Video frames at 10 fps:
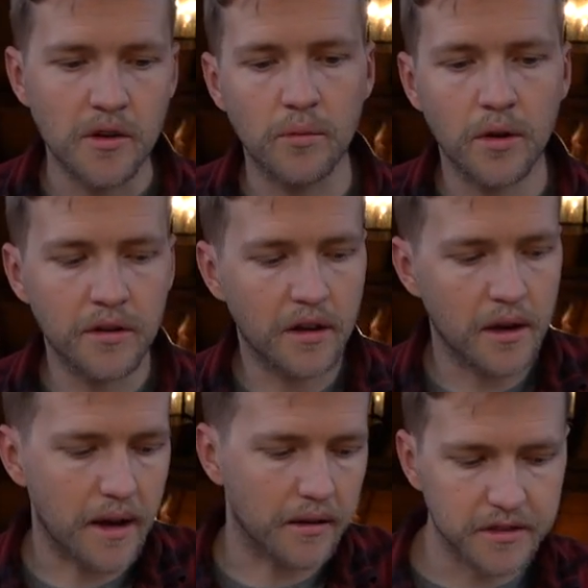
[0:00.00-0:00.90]
one
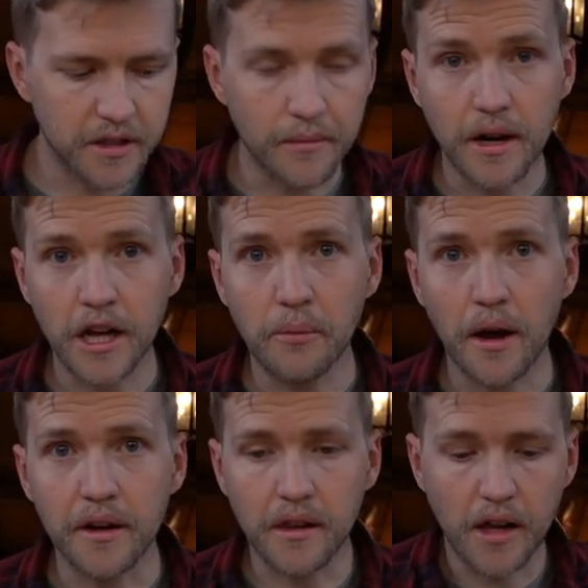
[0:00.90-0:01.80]
about summer
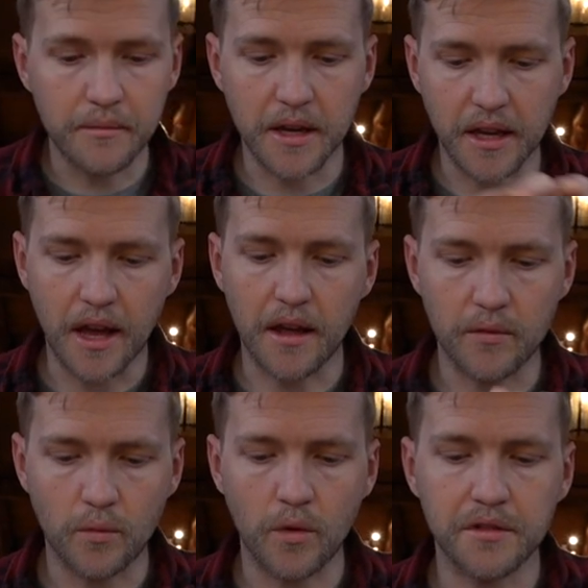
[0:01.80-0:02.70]
alpine climbing
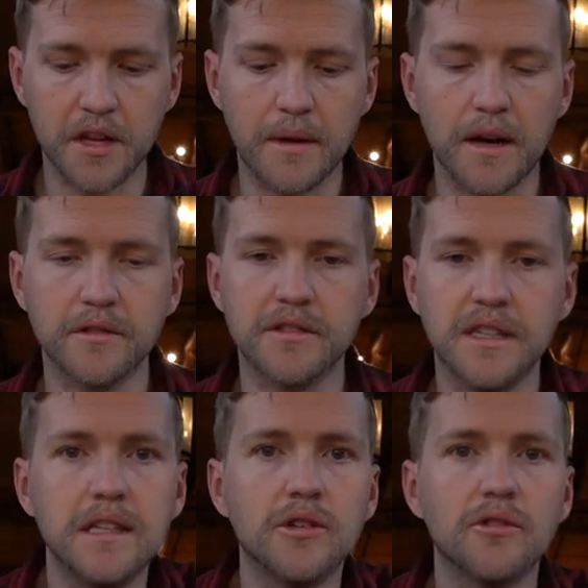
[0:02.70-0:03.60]
and one about
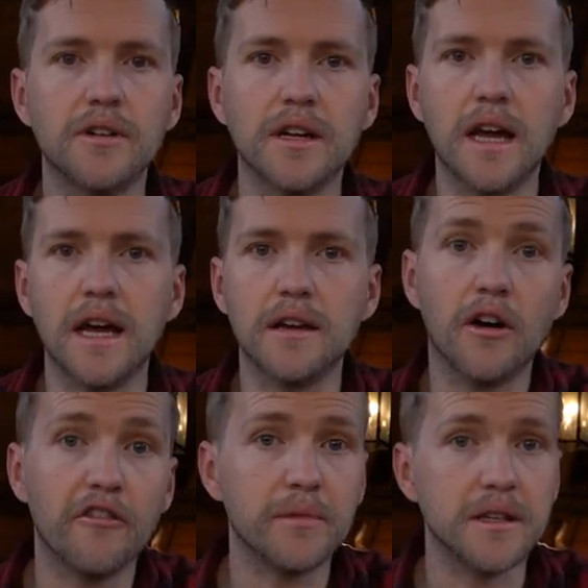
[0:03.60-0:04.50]
ski touring and
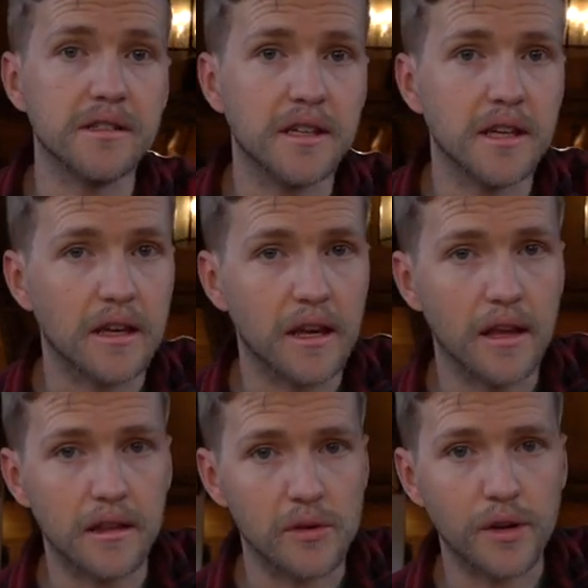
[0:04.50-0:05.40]
off-piste skiing
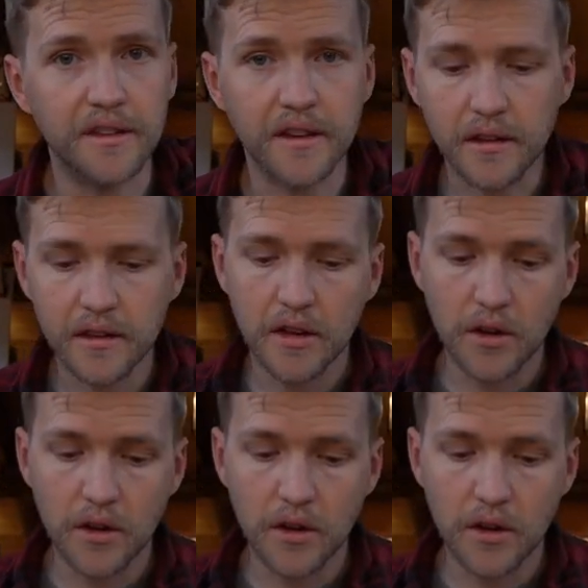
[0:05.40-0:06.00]
in the winter.